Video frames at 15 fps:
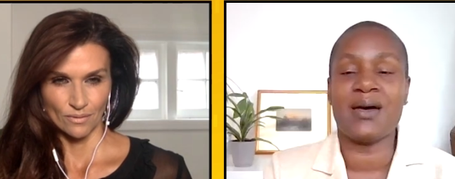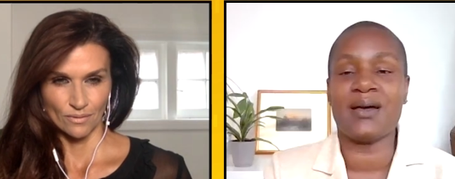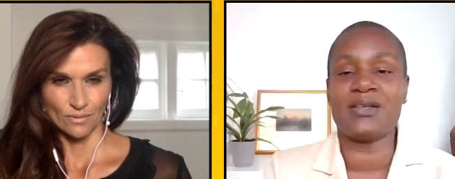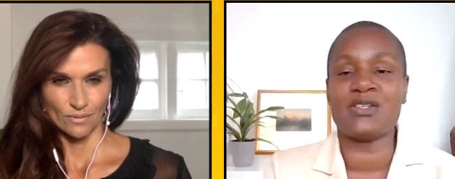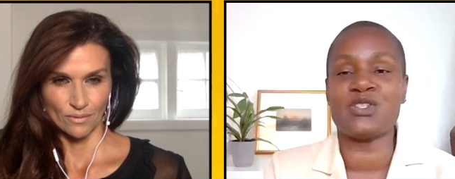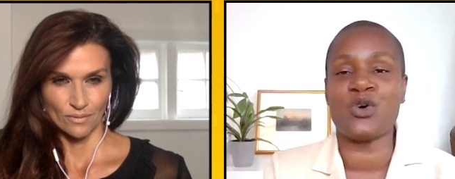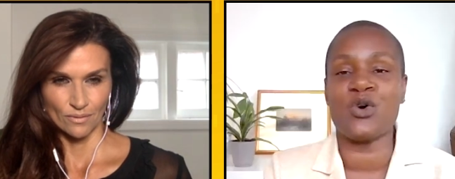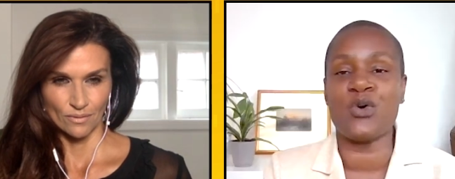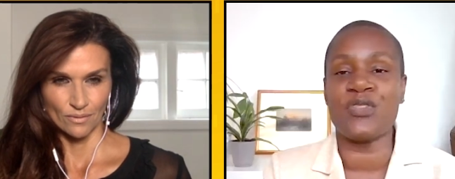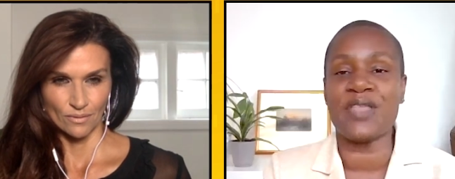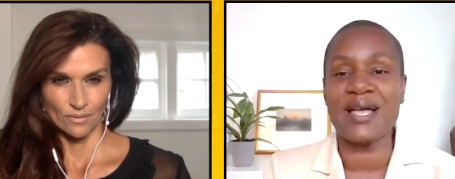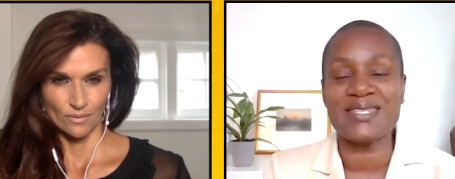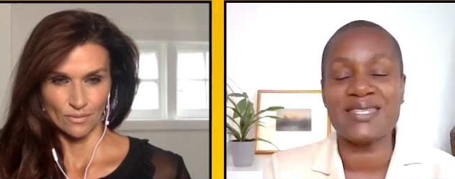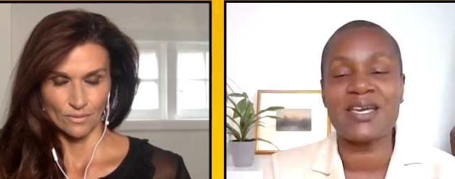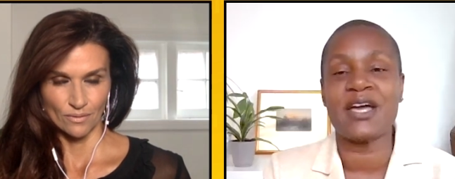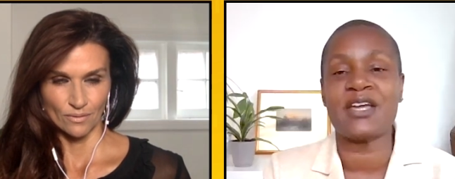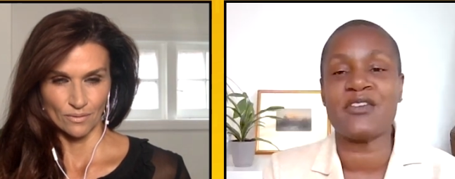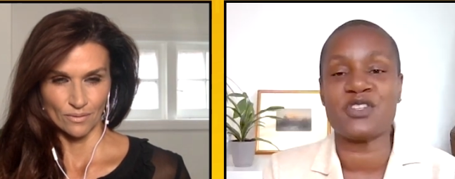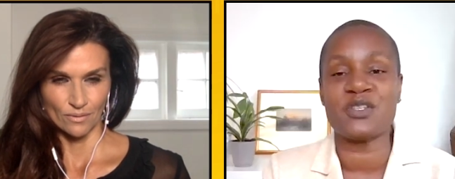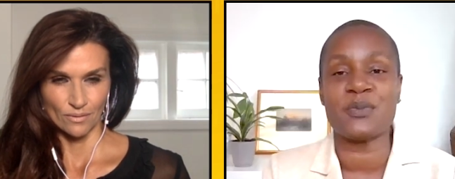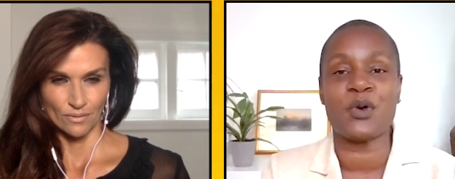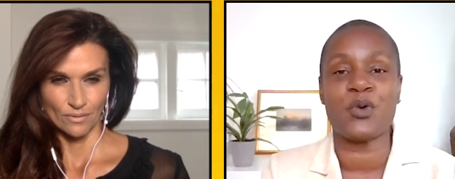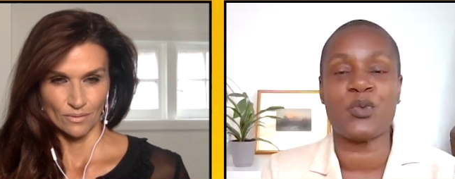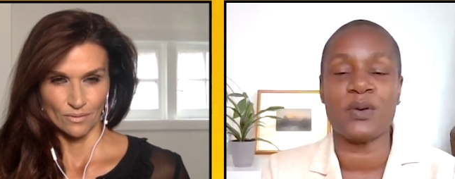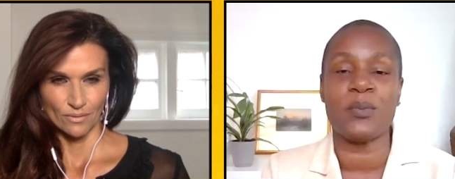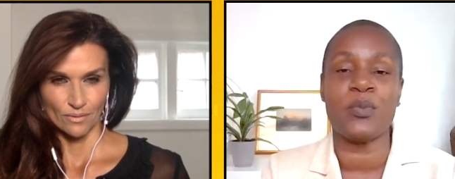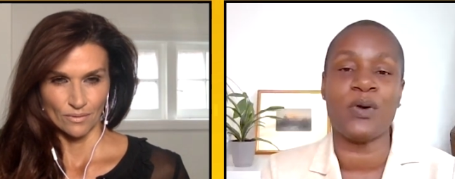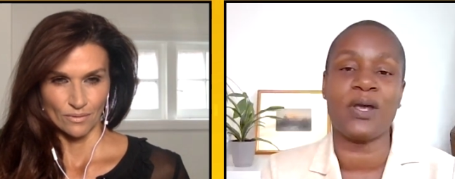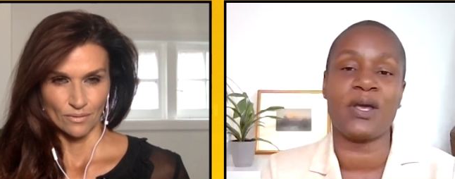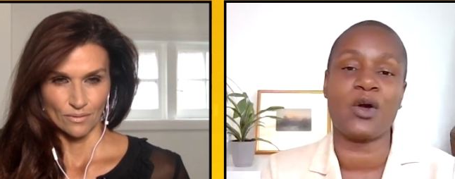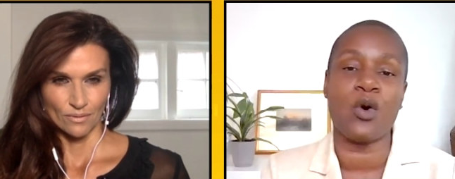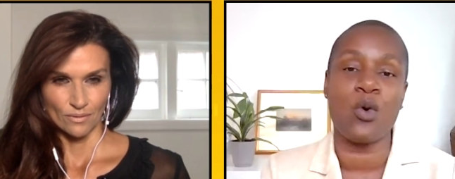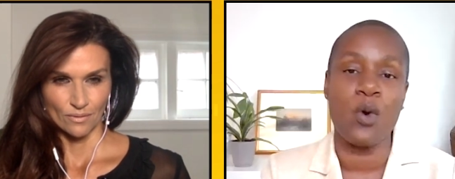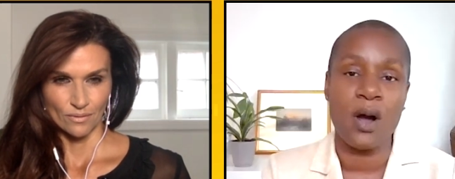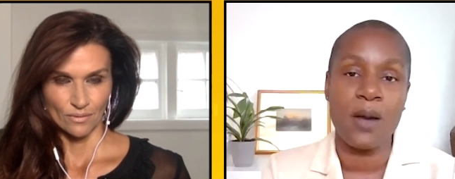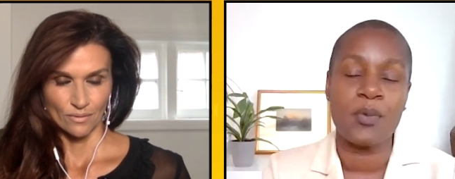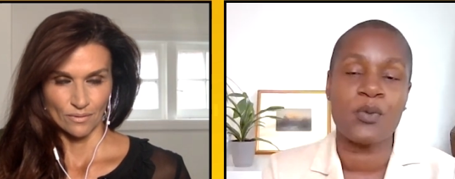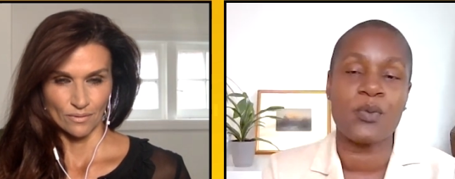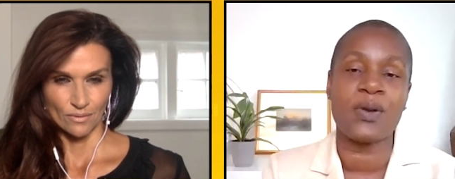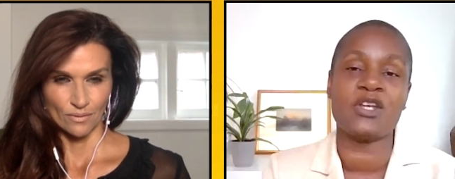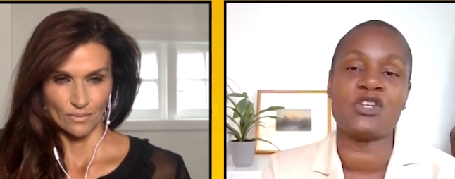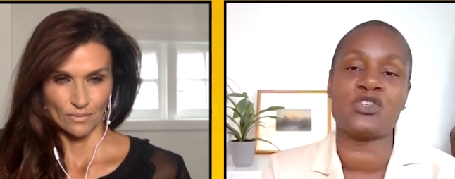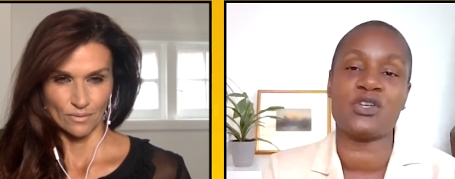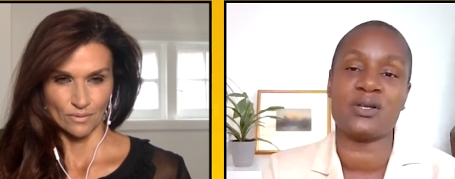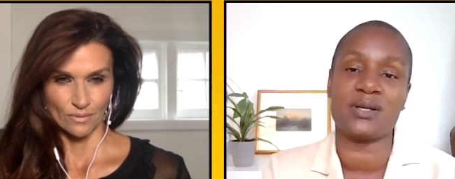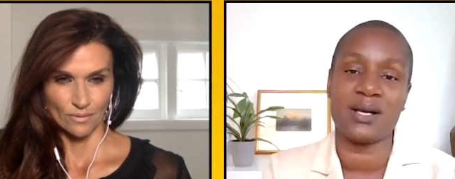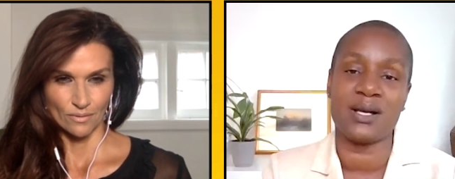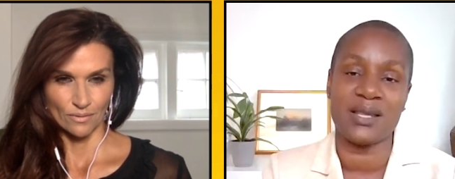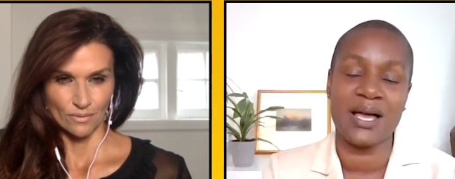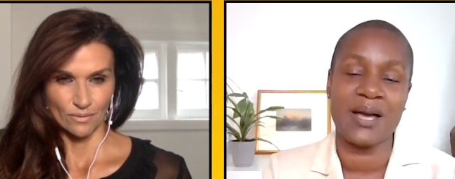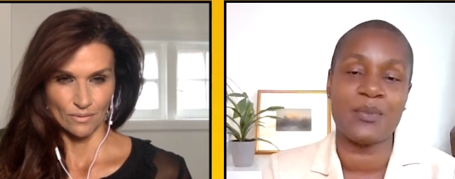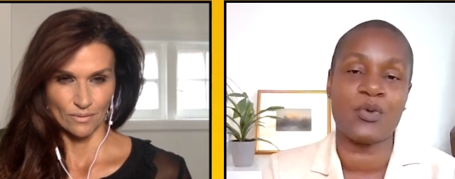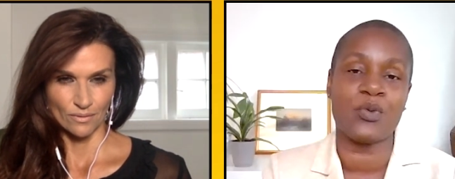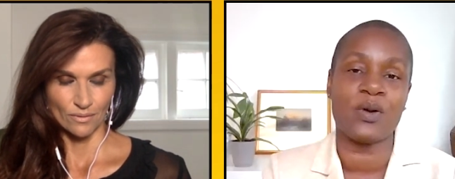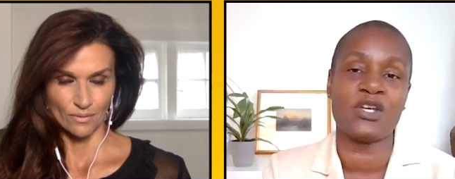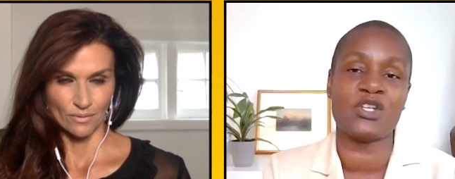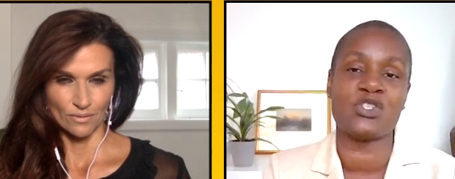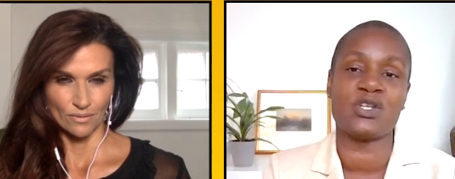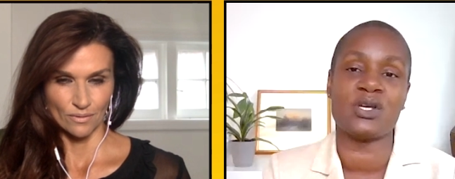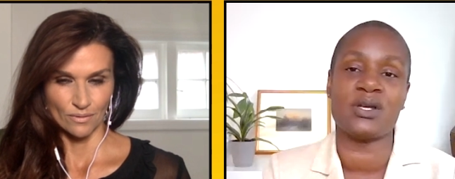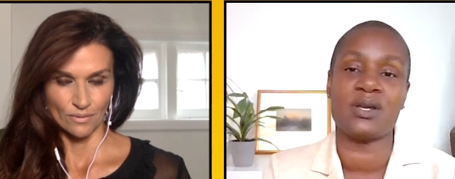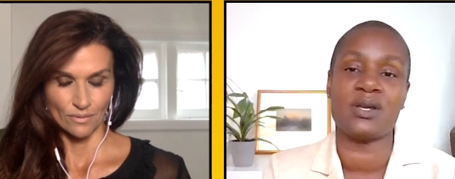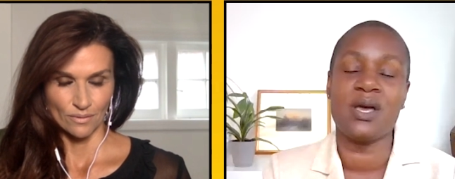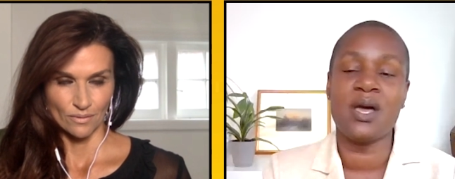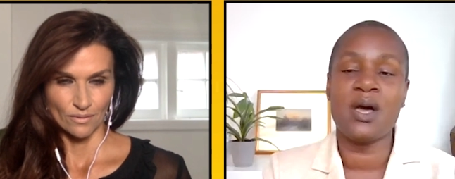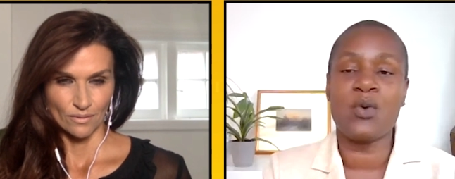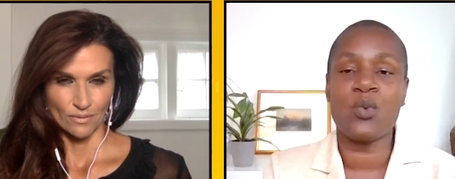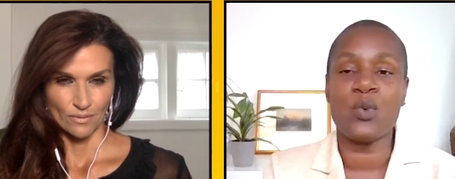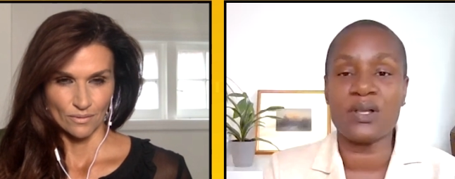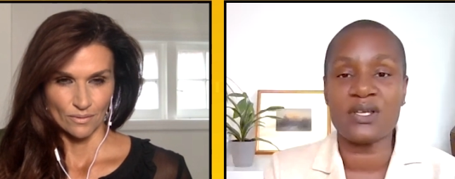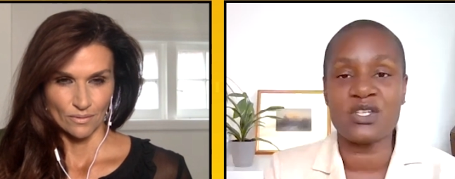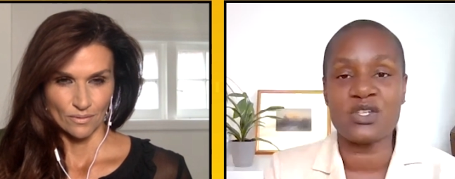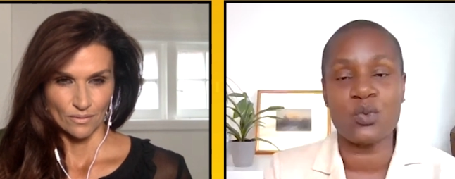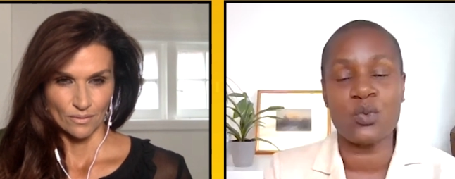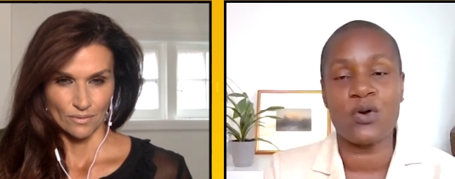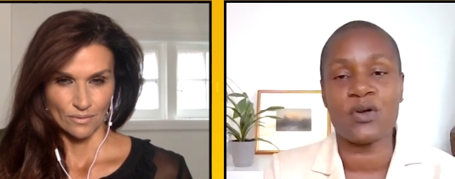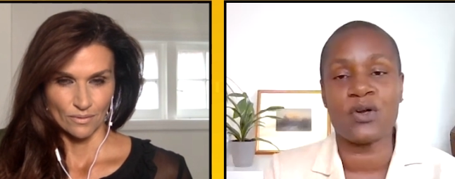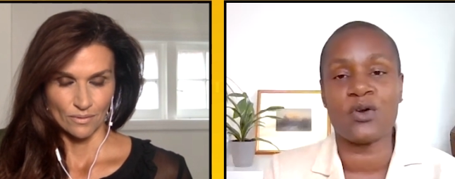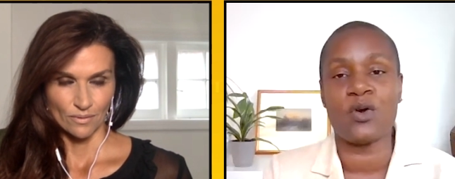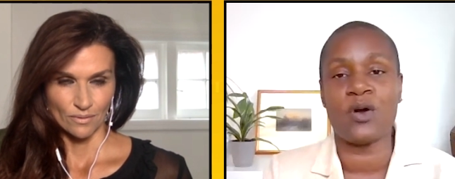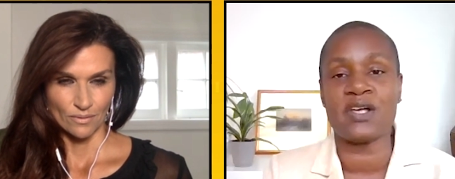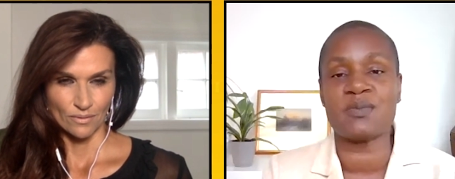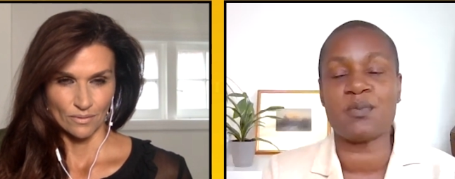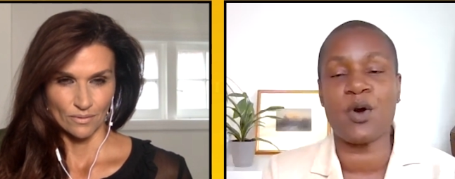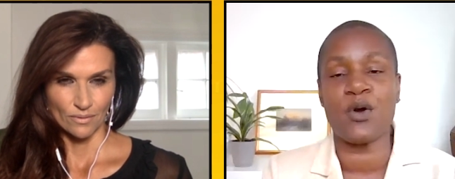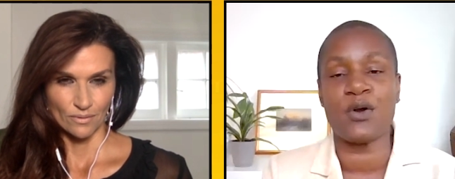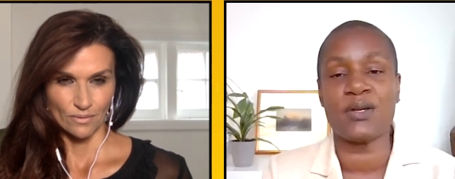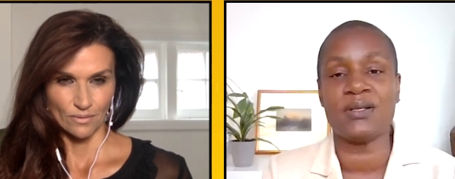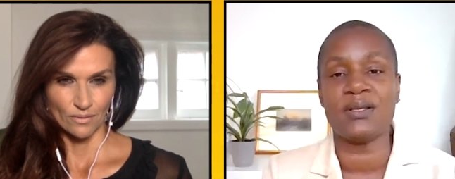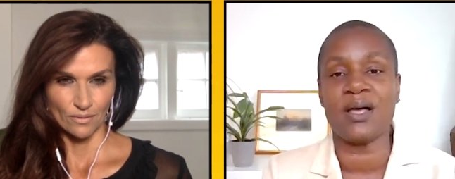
Speaker 1: Uh, so that's the kind of spirit we bring: cooperation, collaboration, willing to work across party